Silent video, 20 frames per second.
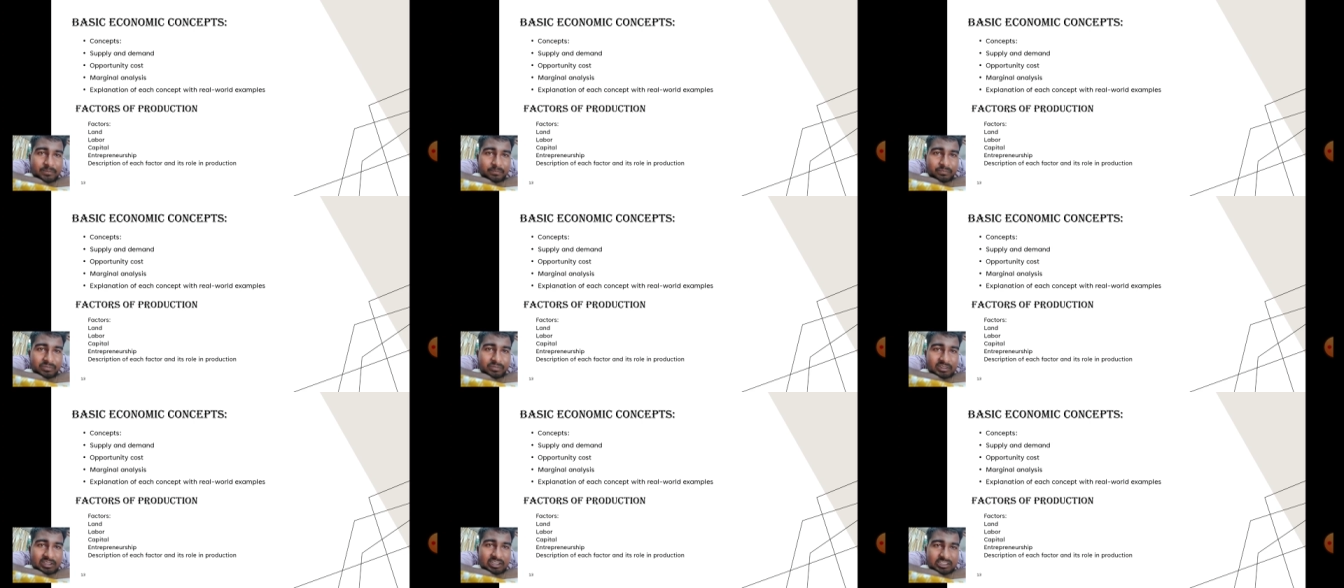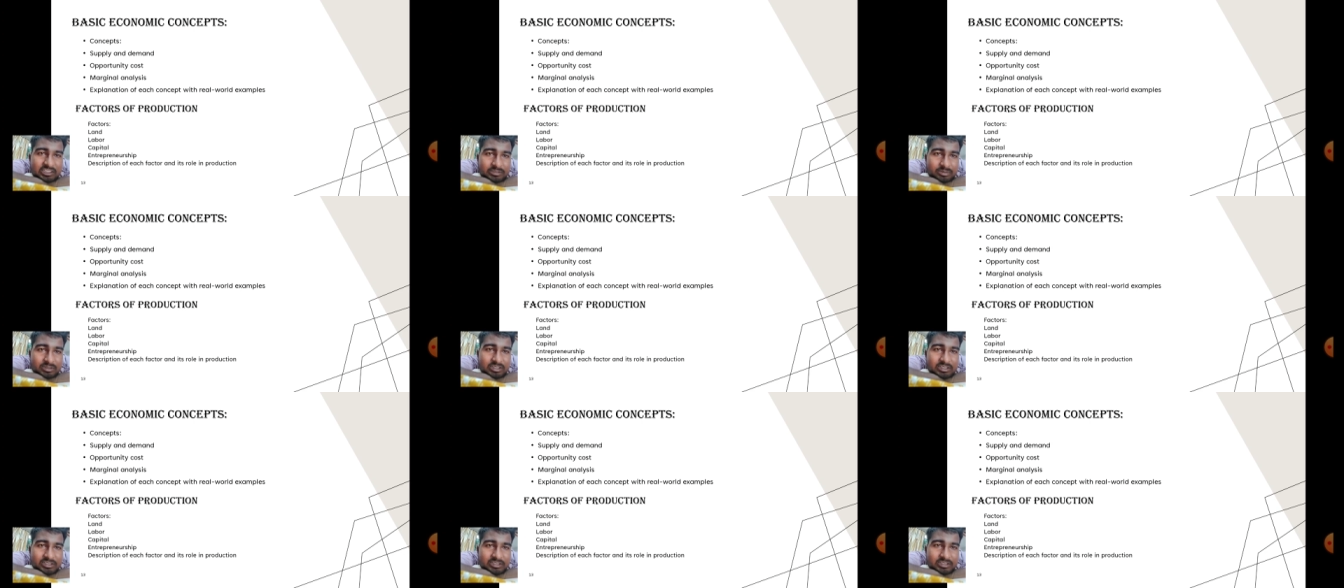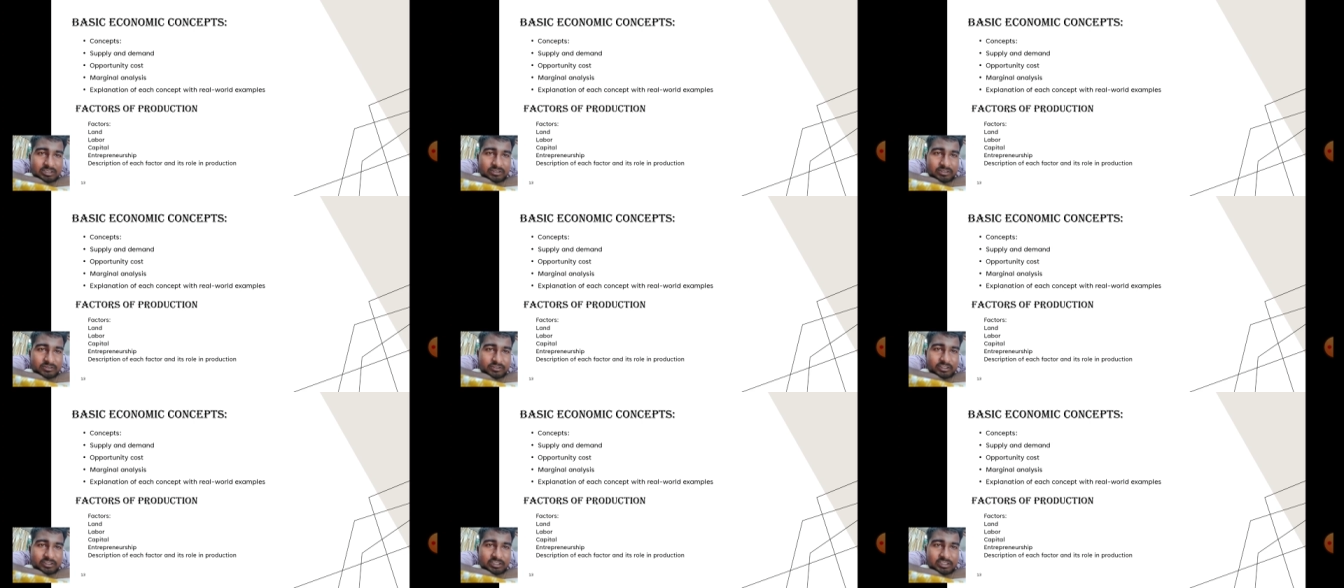Explanation of
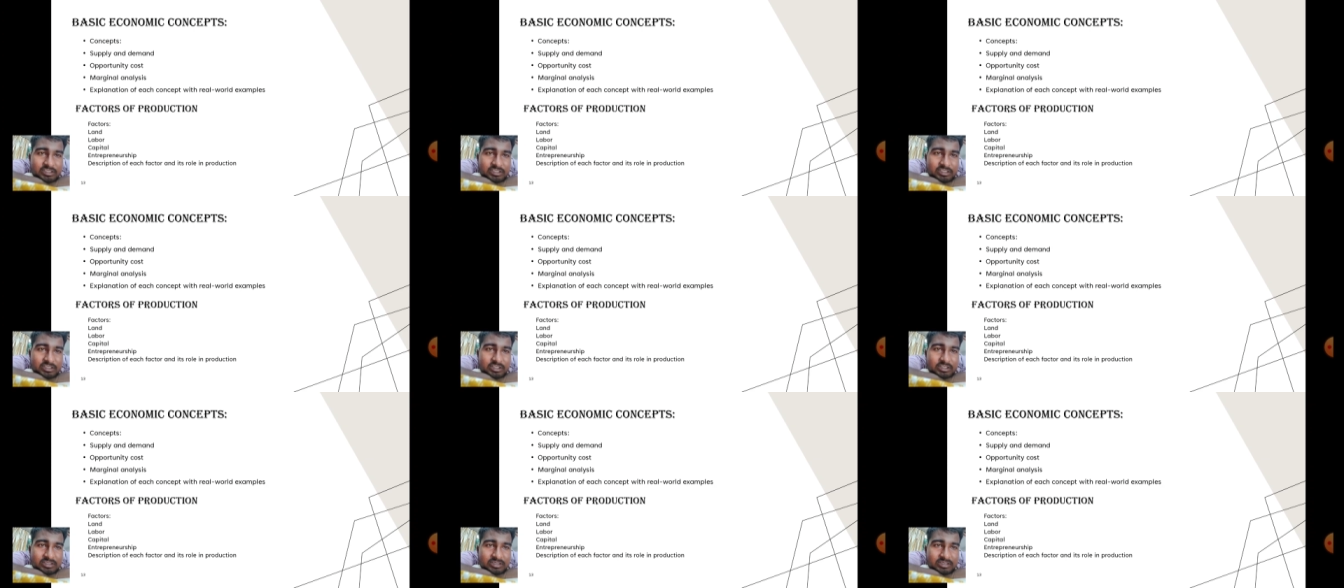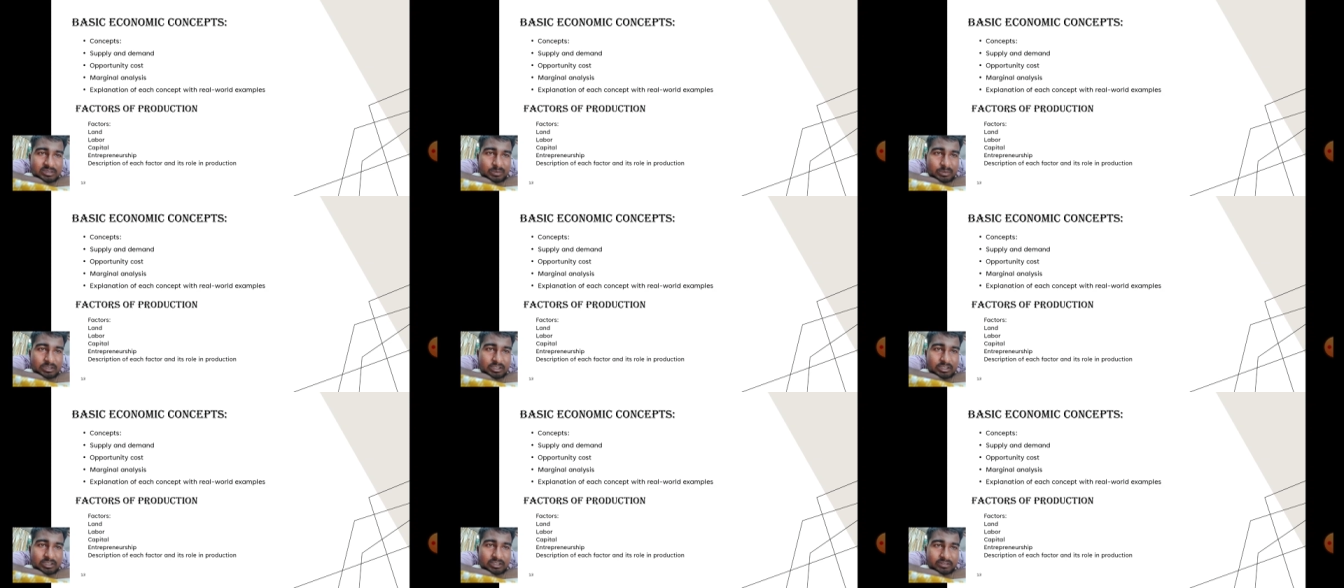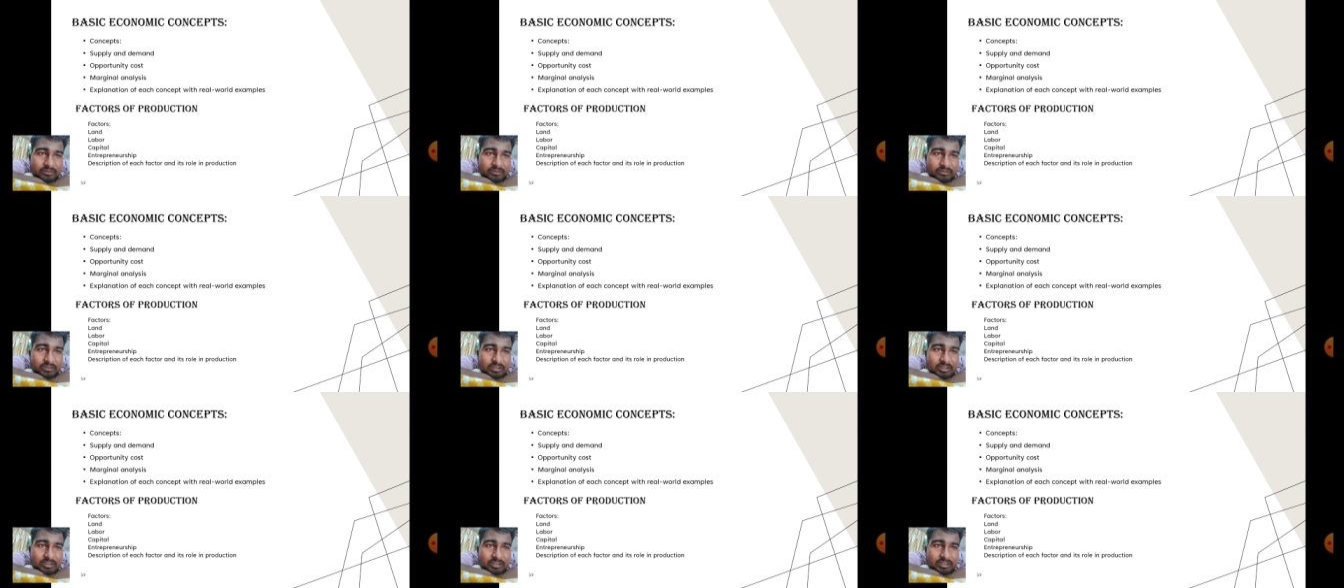each concept with
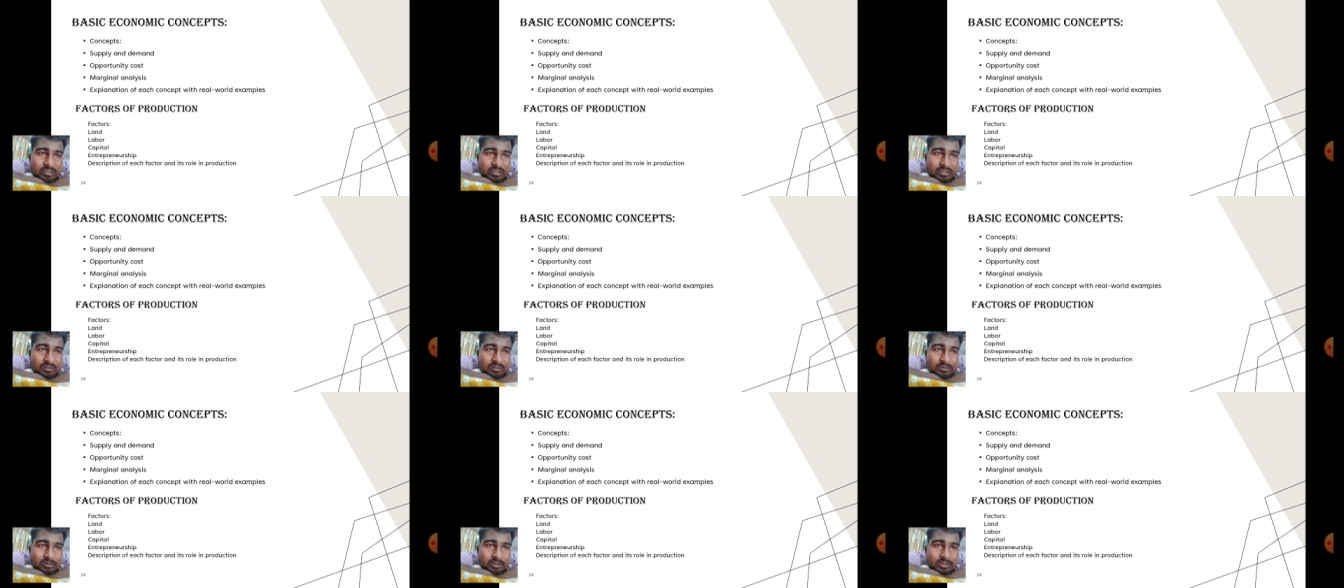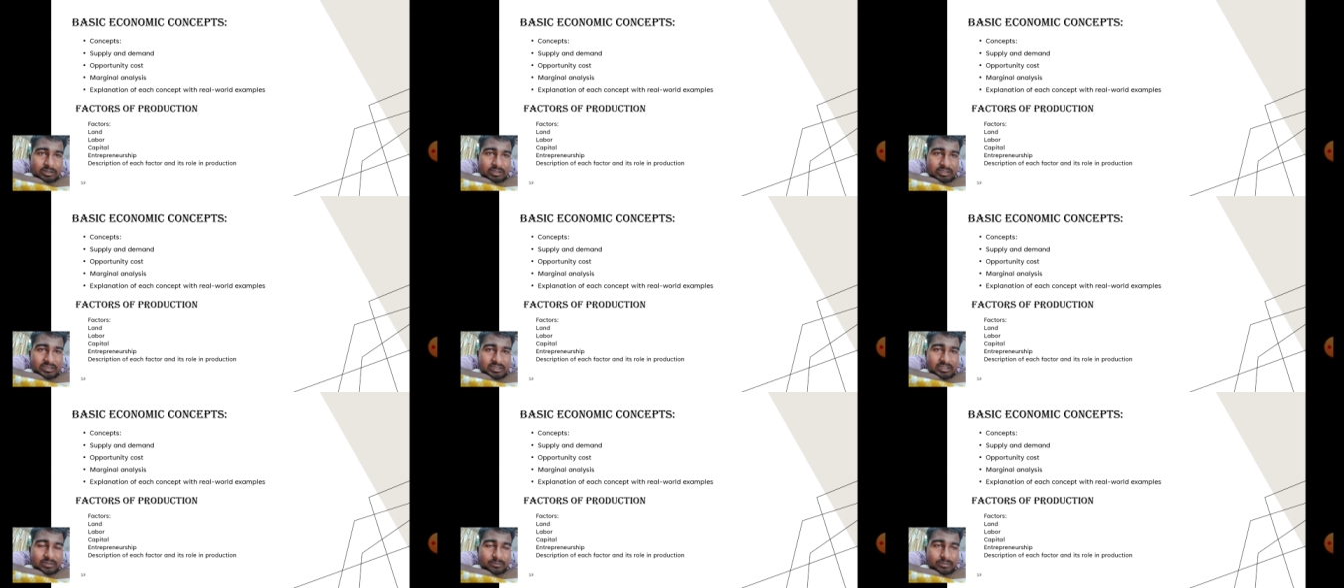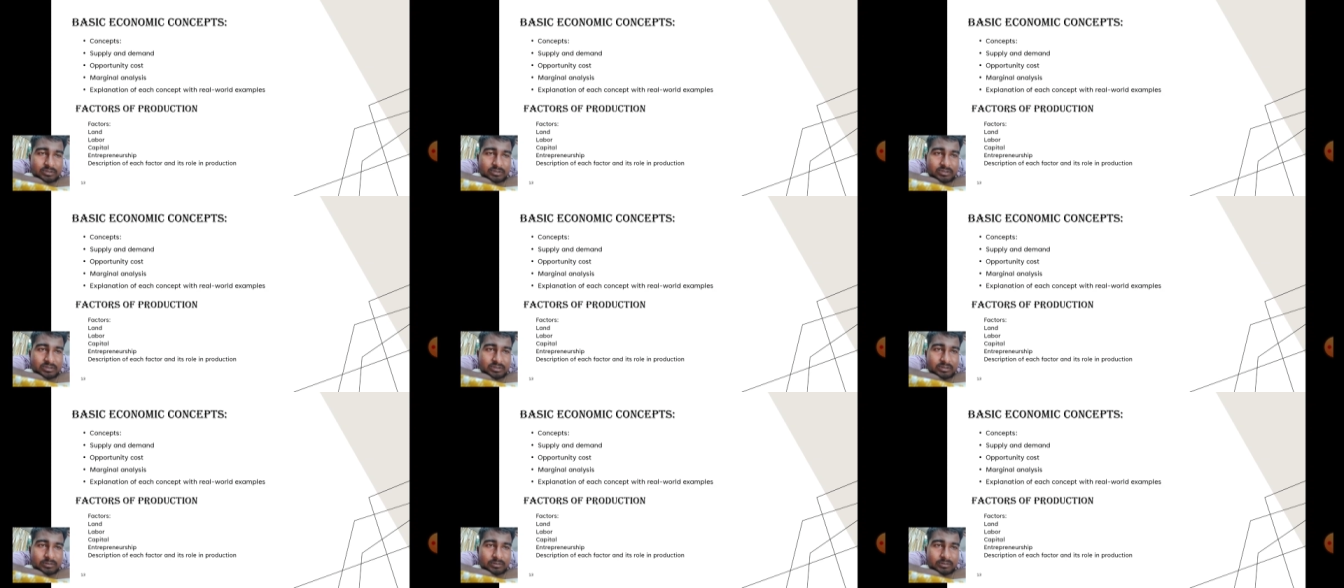real world examples.